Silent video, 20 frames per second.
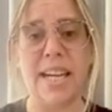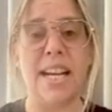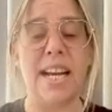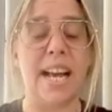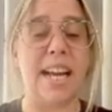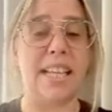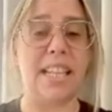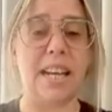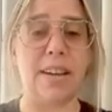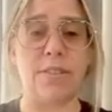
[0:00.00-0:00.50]

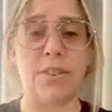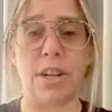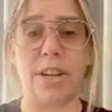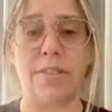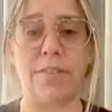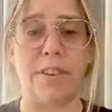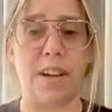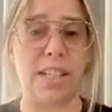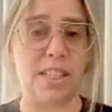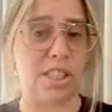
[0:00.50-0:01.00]
and then I've got
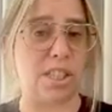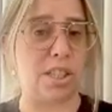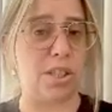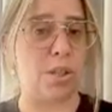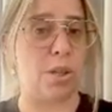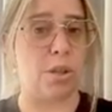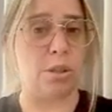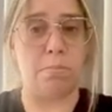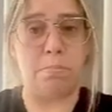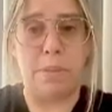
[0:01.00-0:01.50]
a function
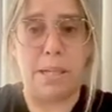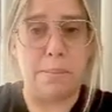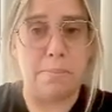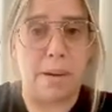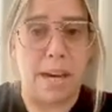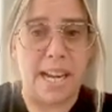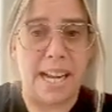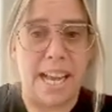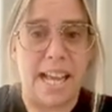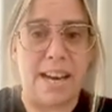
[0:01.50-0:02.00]
called
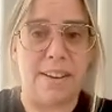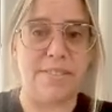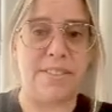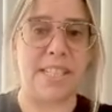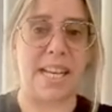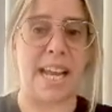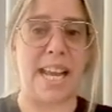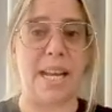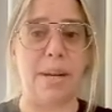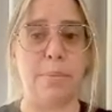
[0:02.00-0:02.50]

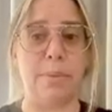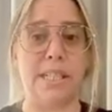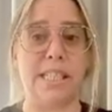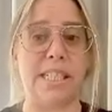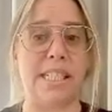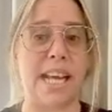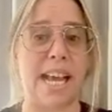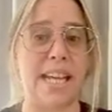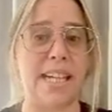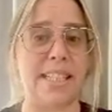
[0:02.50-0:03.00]
mint_my_NFT
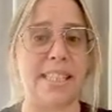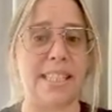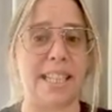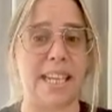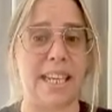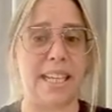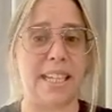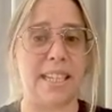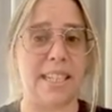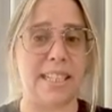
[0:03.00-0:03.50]
which takes
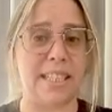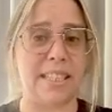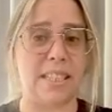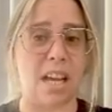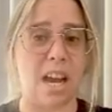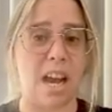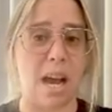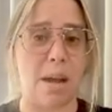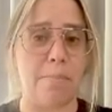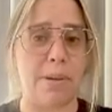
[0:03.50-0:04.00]
in this
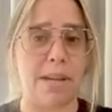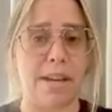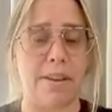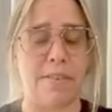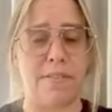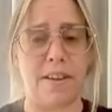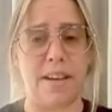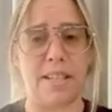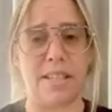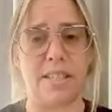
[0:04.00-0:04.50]

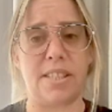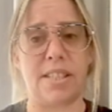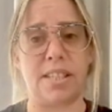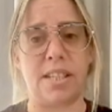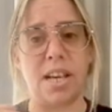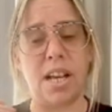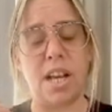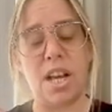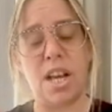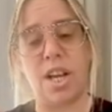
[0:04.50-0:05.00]
IPFS
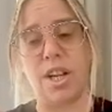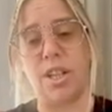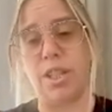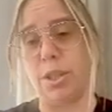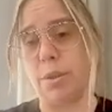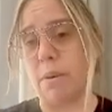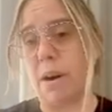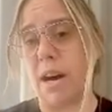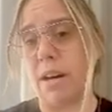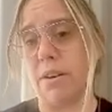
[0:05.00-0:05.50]

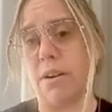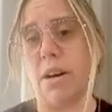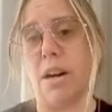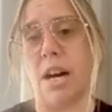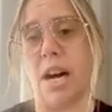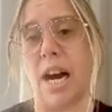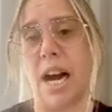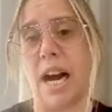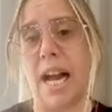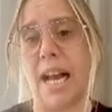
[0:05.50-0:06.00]

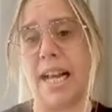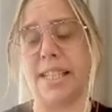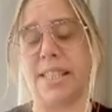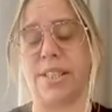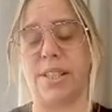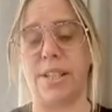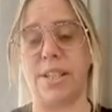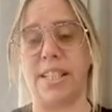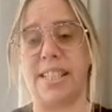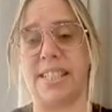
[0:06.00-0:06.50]
URI,
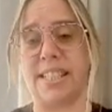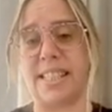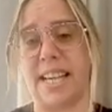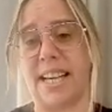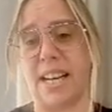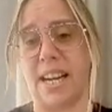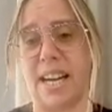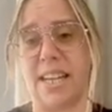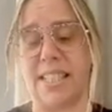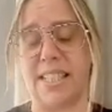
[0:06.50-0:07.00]
so the
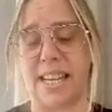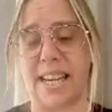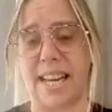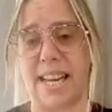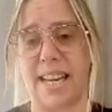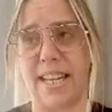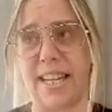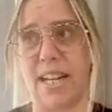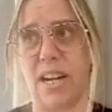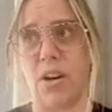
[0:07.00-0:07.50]

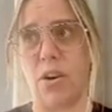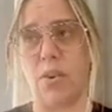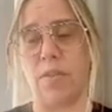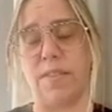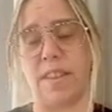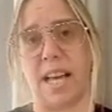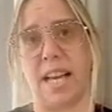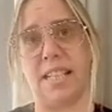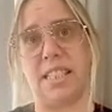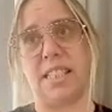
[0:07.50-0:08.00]
CID
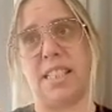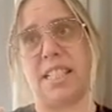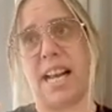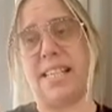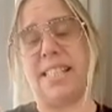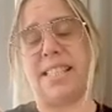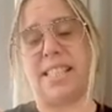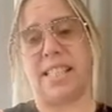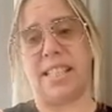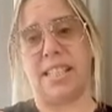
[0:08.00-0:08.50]
of that
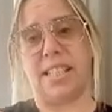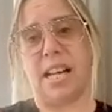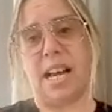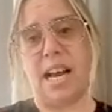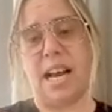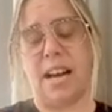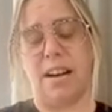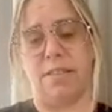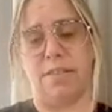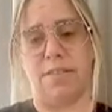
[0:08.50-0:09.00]

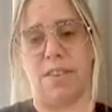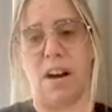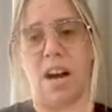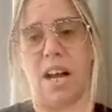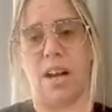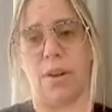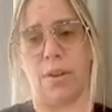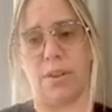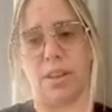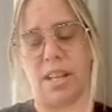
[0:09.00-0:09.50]
JSON
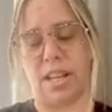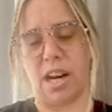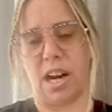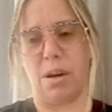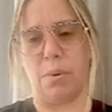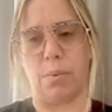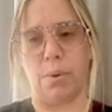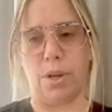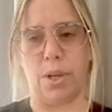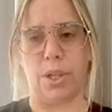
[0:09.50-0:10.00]
file that
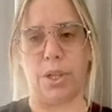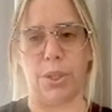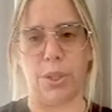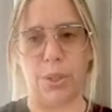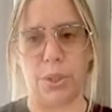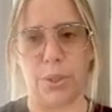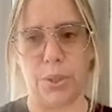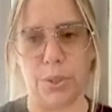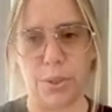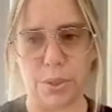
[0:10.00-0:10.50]
I want to
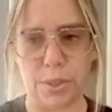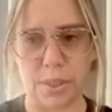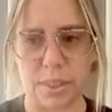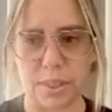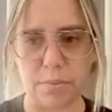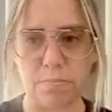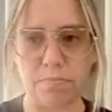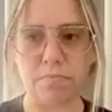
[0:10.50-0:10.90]
use.